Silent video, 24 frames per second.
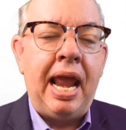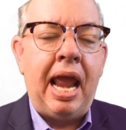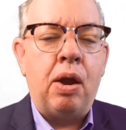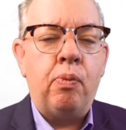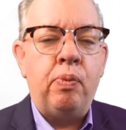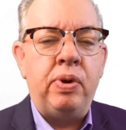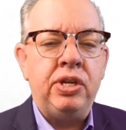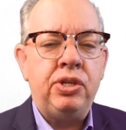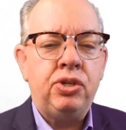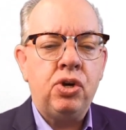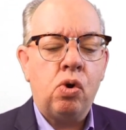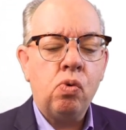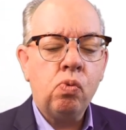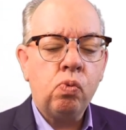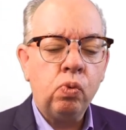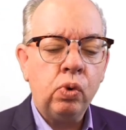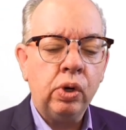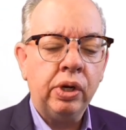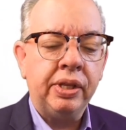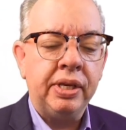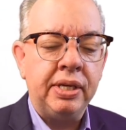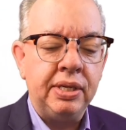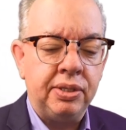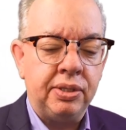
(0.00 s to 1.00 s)
And we don't
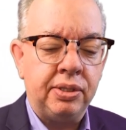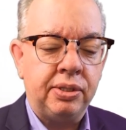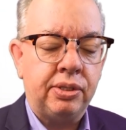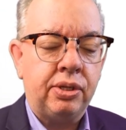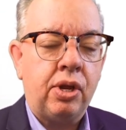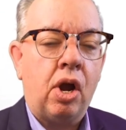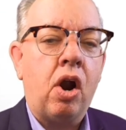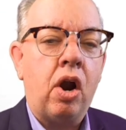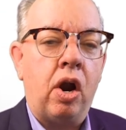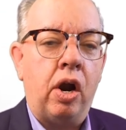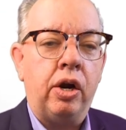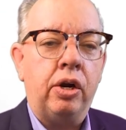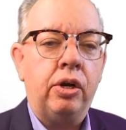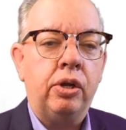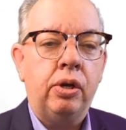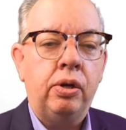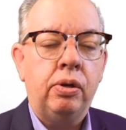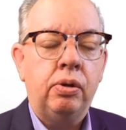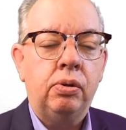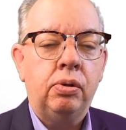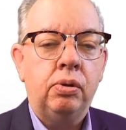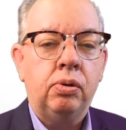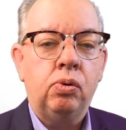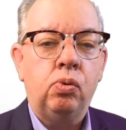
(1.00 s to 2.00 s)
really start
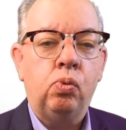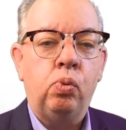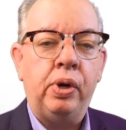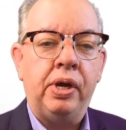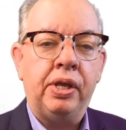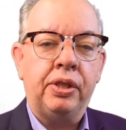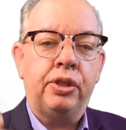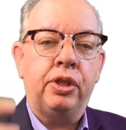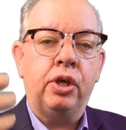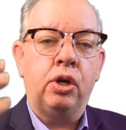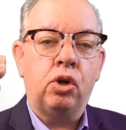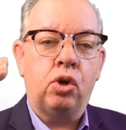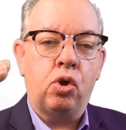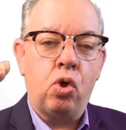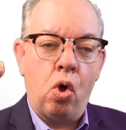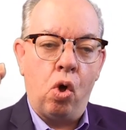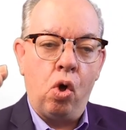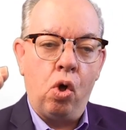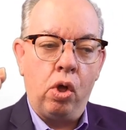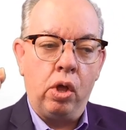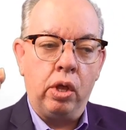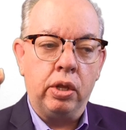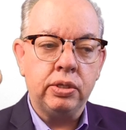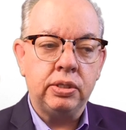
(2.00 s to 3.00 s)
with
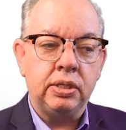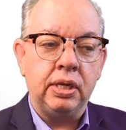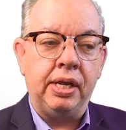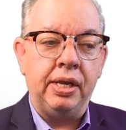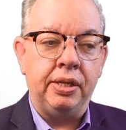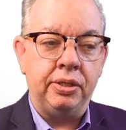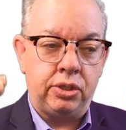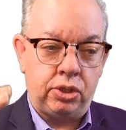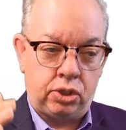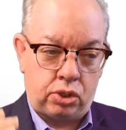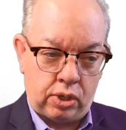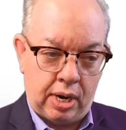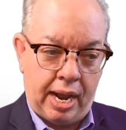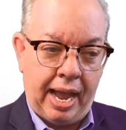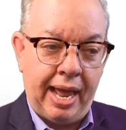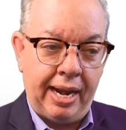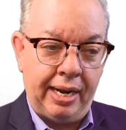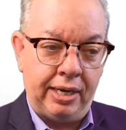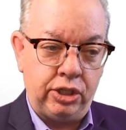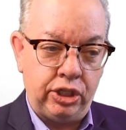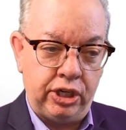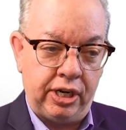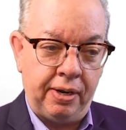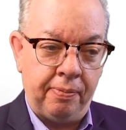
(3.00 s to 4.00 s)
goals and
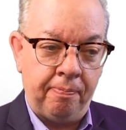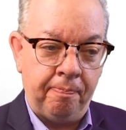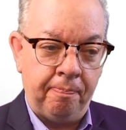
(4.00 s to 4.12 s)
strategy.